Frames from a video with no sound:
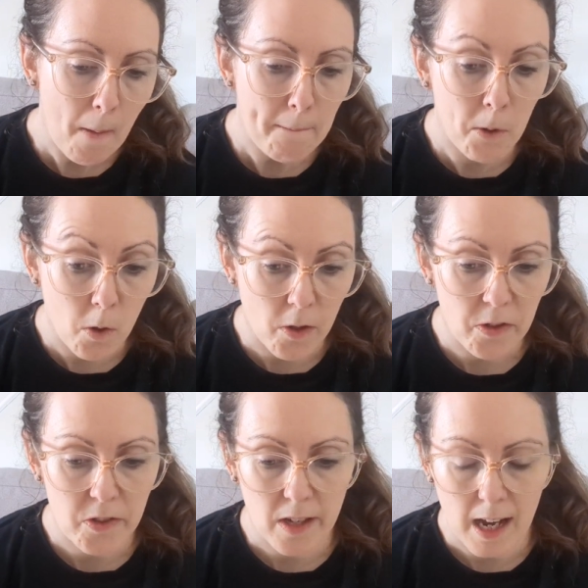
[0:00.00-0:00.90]

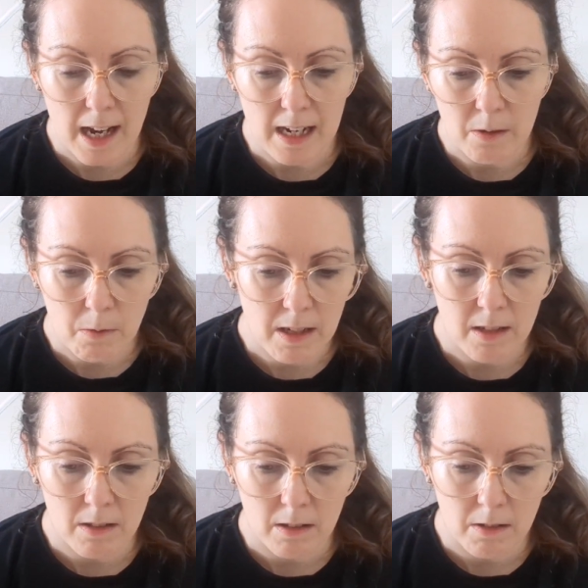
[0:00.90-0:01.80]
but I
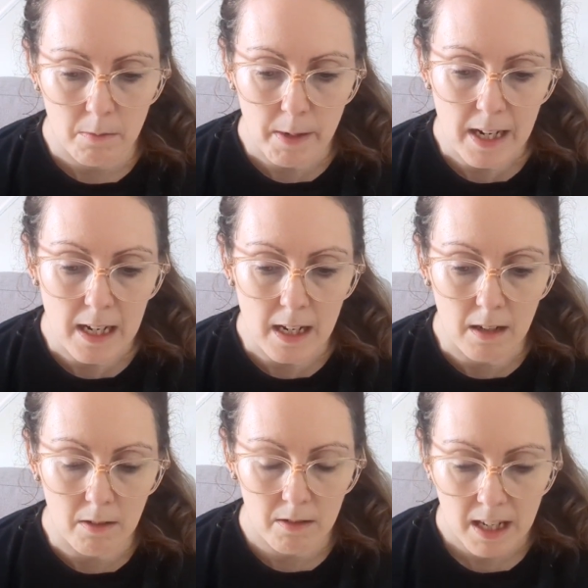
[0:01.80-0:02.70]
will be
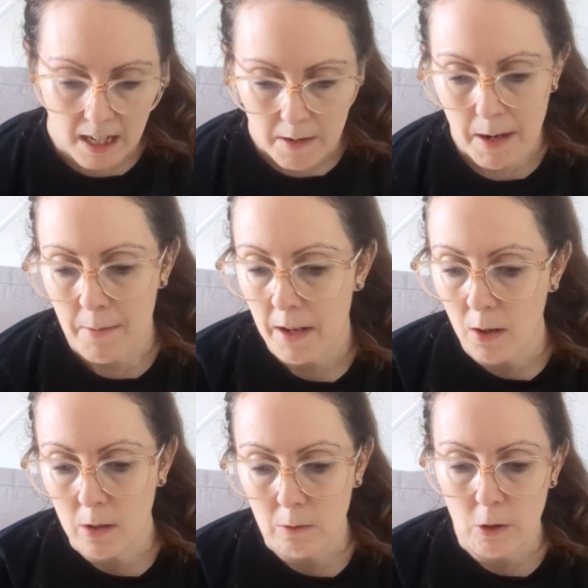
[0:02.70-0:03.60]
thinking about my
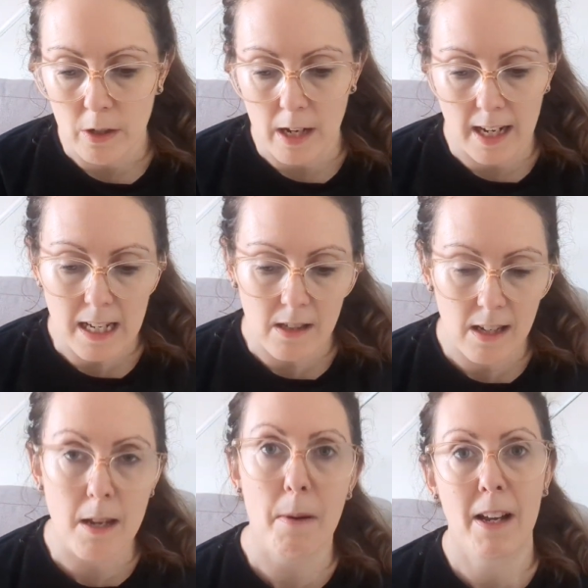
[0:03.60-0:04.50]
long run. I need to
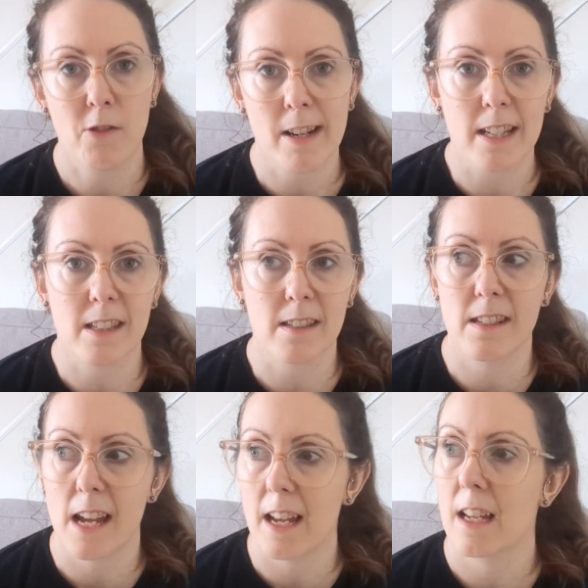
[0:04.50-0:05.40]
keep hydrated
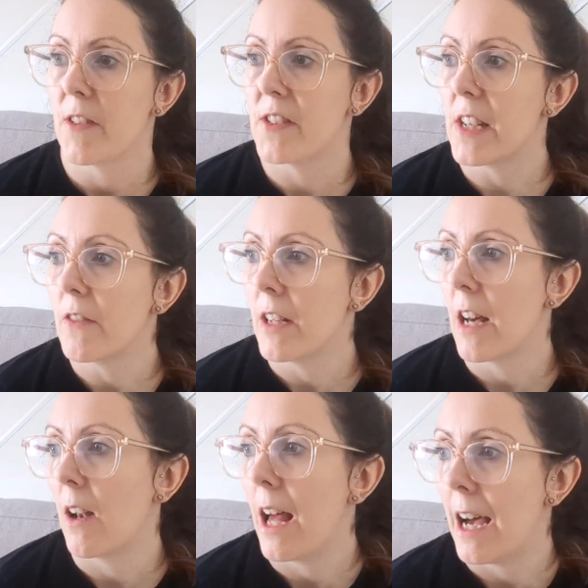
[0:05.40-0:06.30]
today. This evening
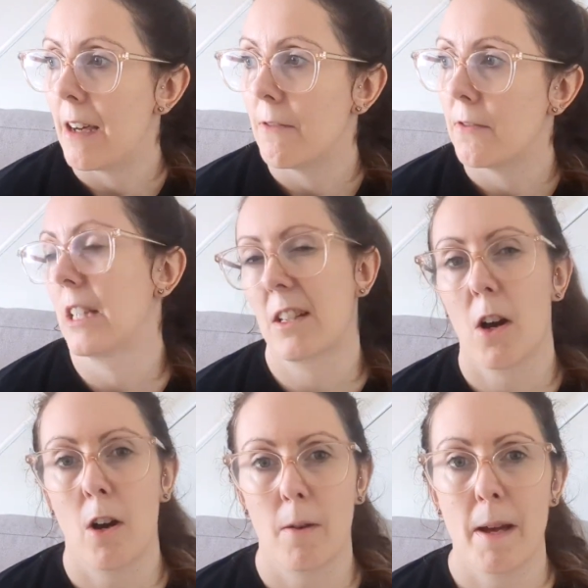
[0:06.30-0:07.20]
I'll have a
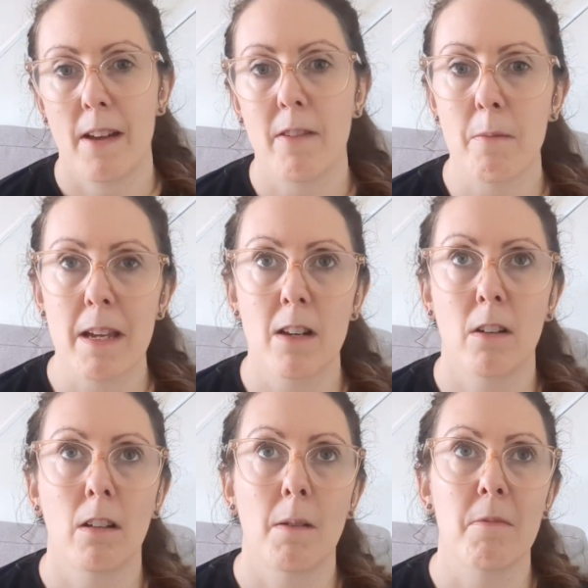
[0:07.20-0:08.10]
carb heavy
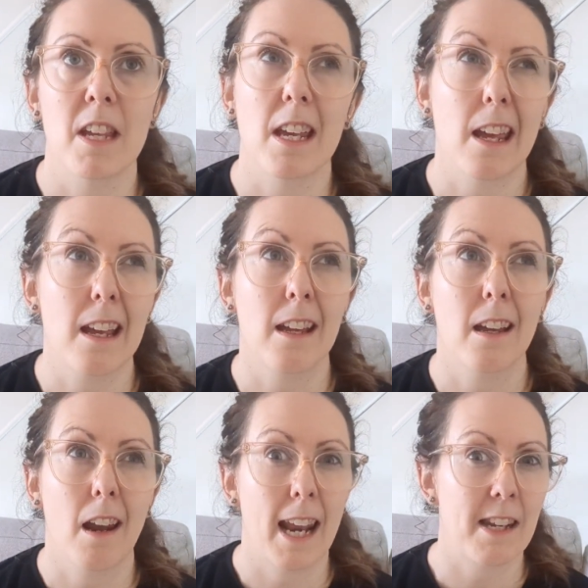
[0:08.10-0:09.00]
meal. I'm thinking
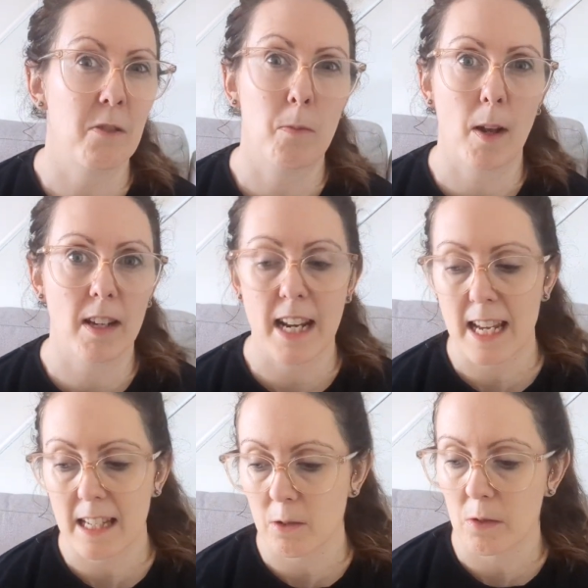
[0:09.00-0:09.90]
lentil
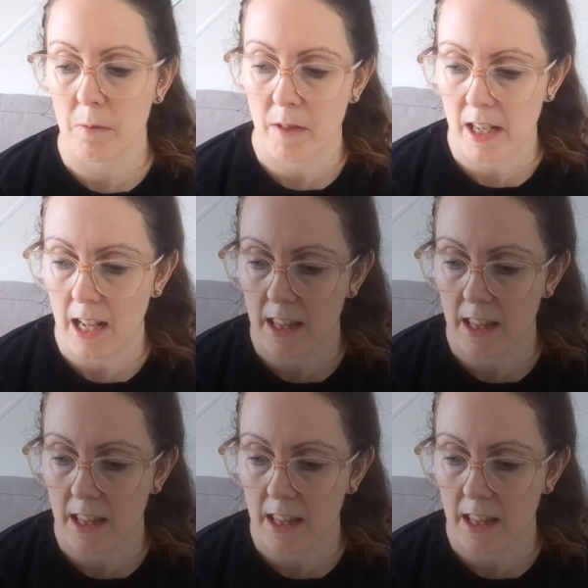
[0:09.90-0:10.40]
bolognese or something like